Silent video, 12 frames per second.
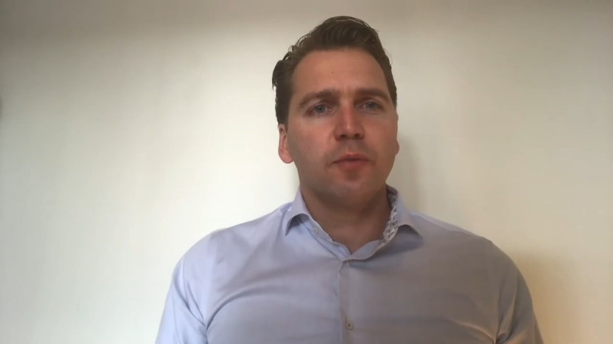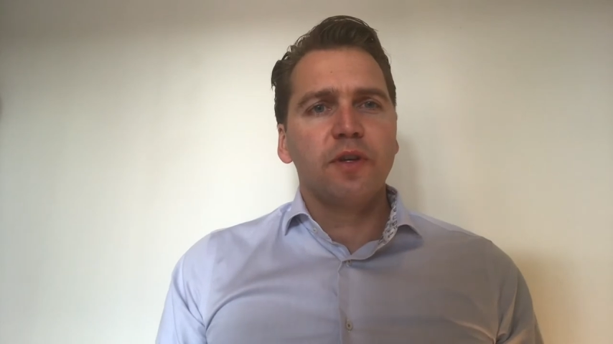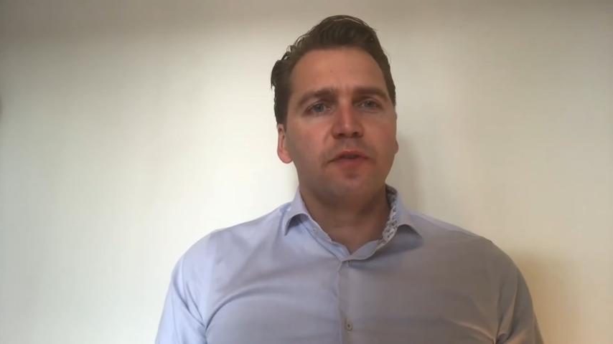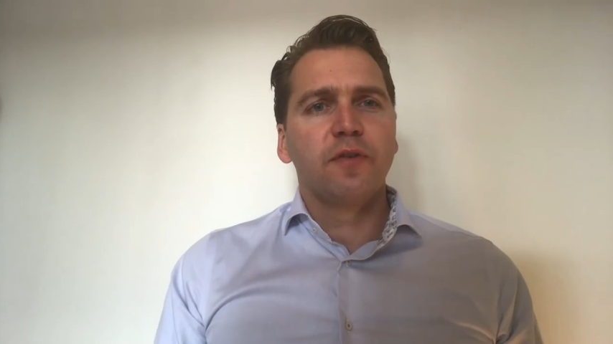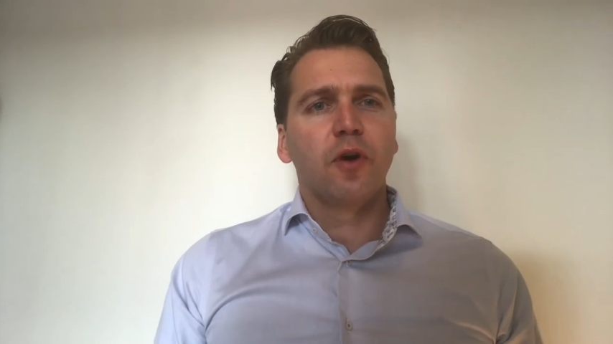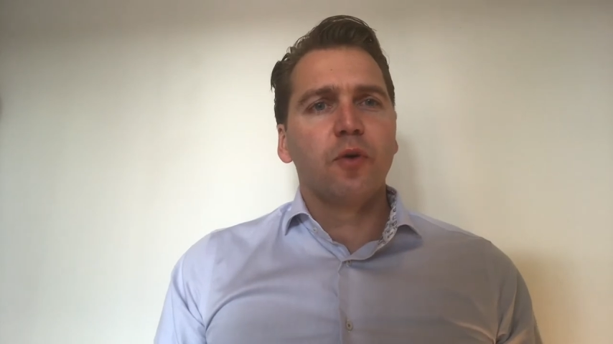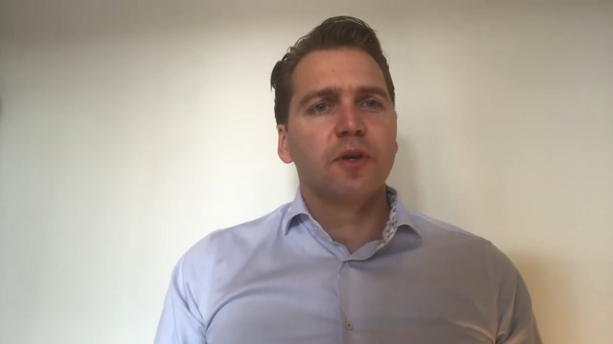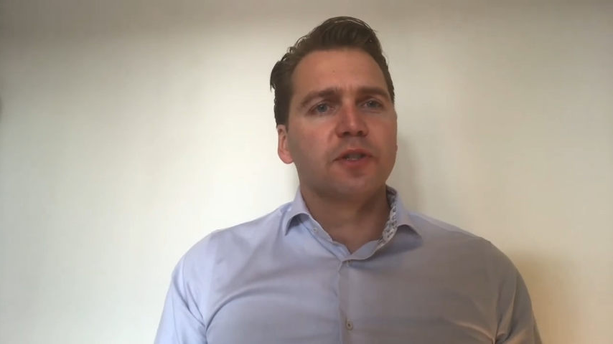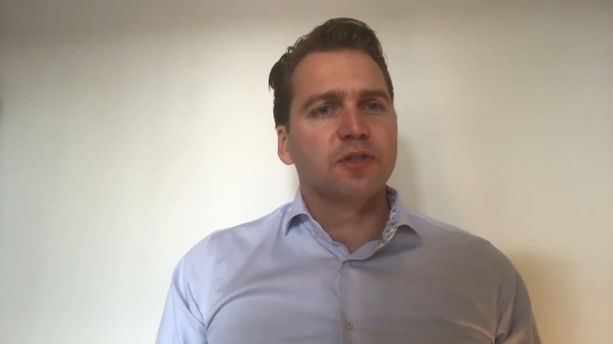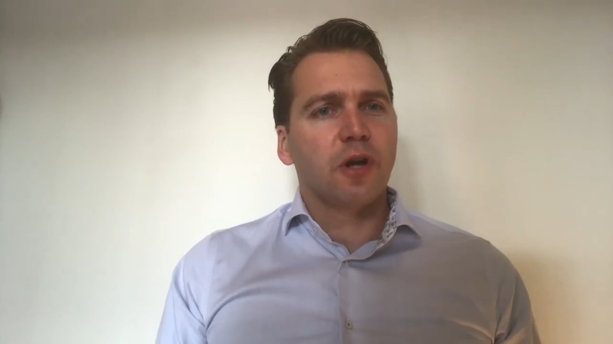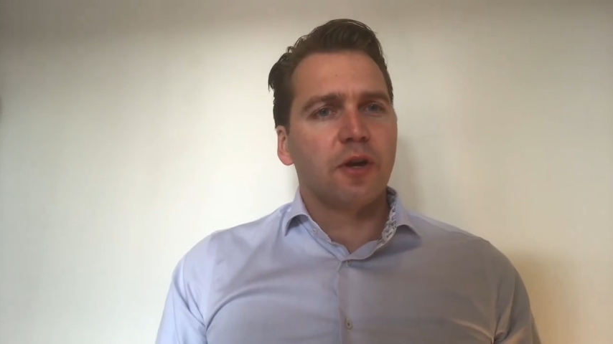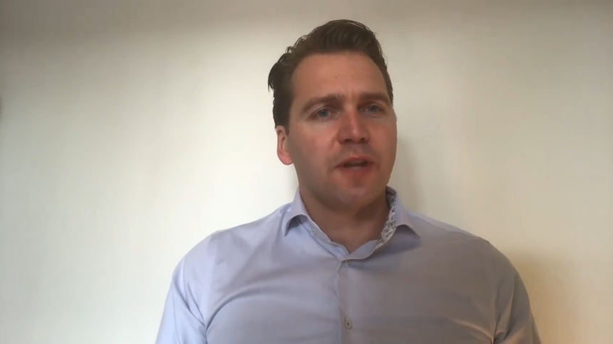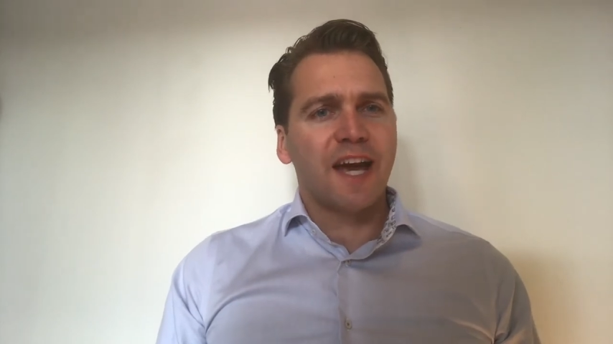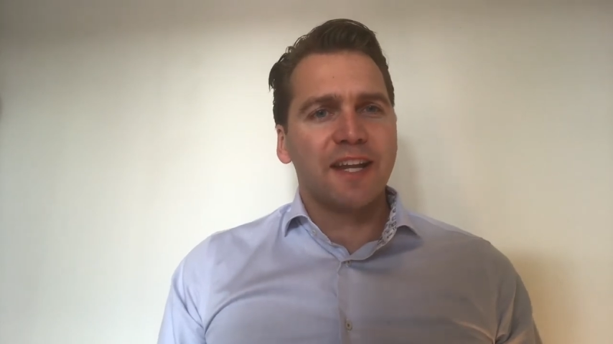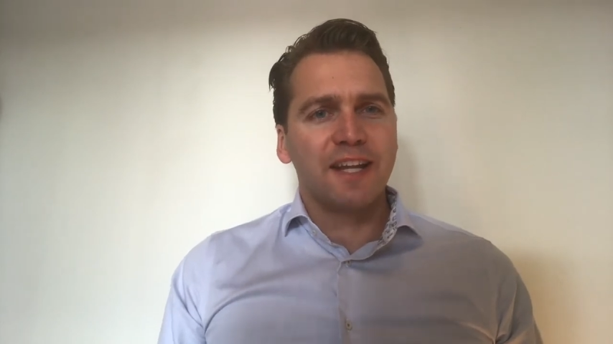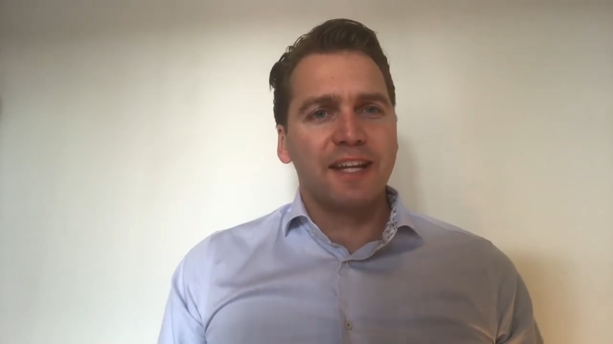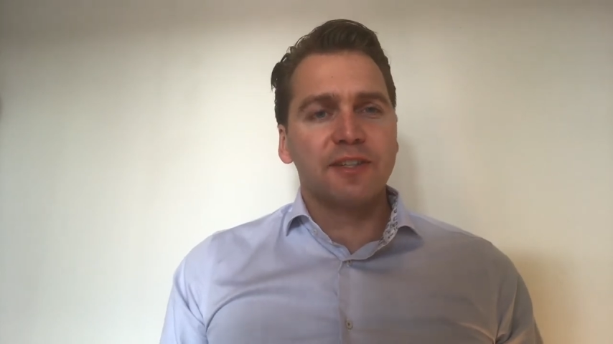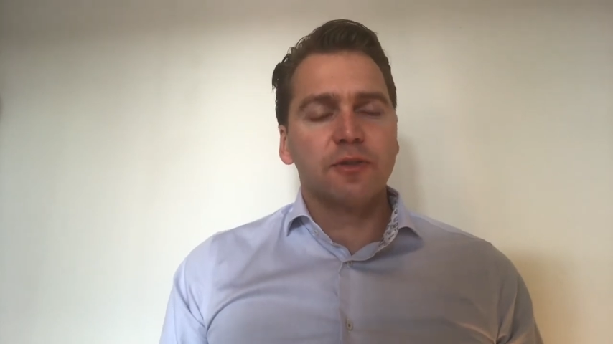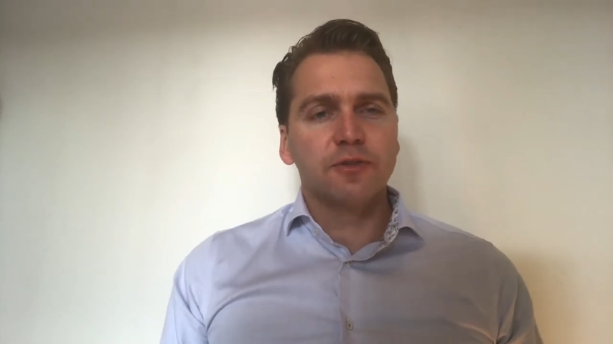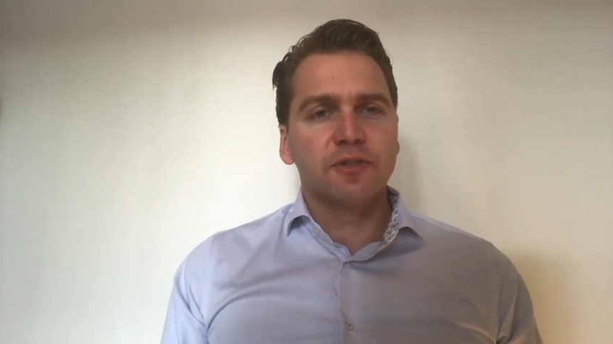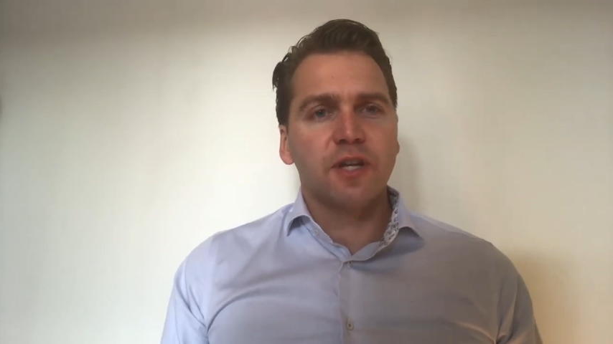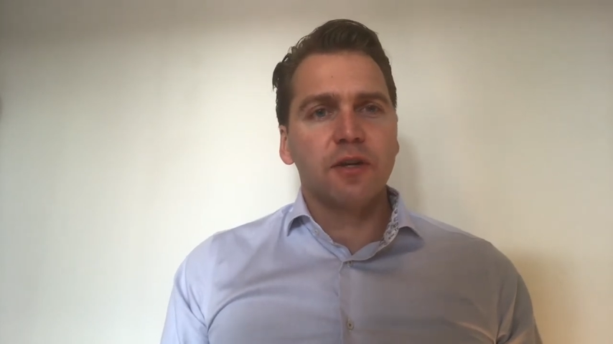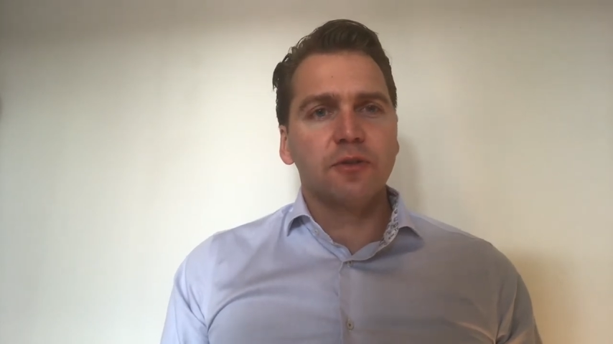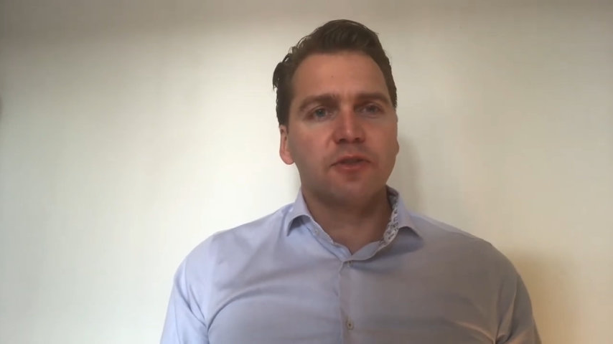we focus on analytical
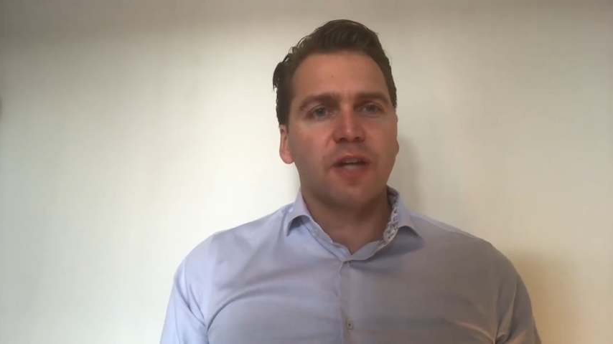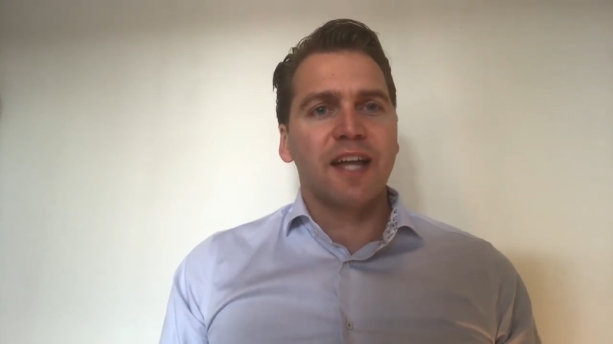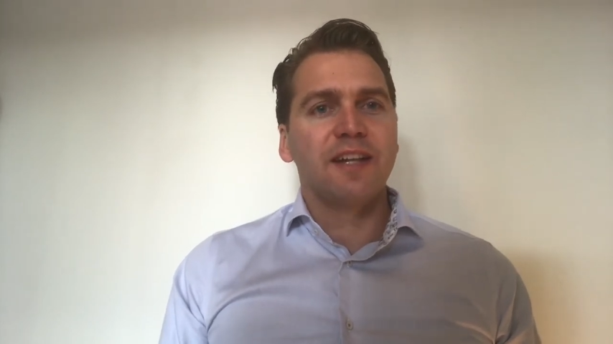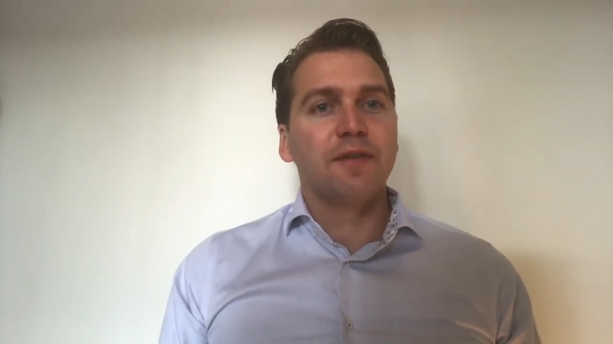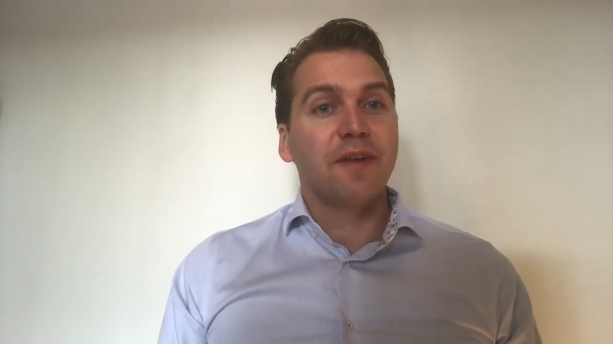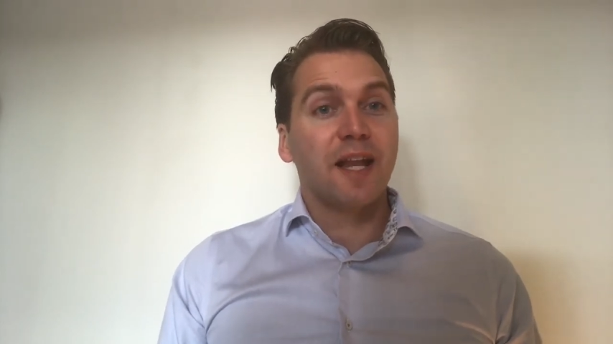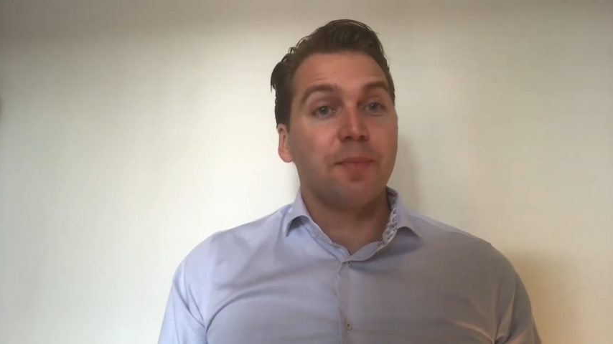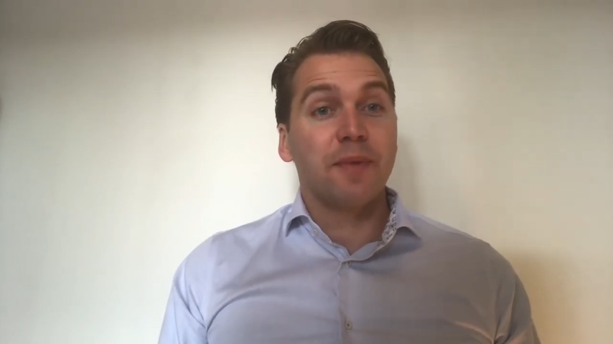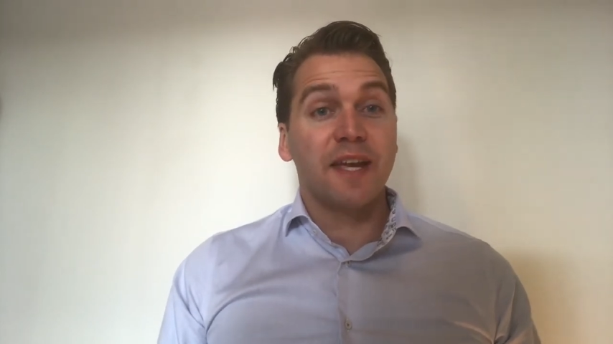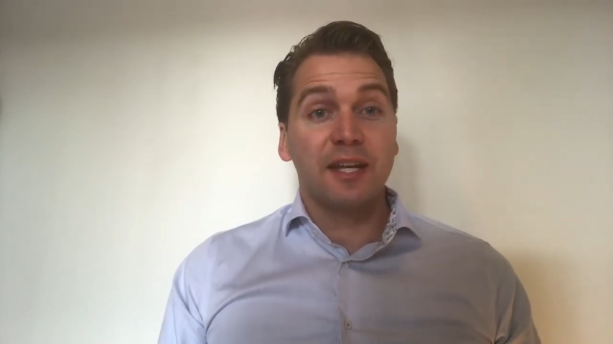skills and develop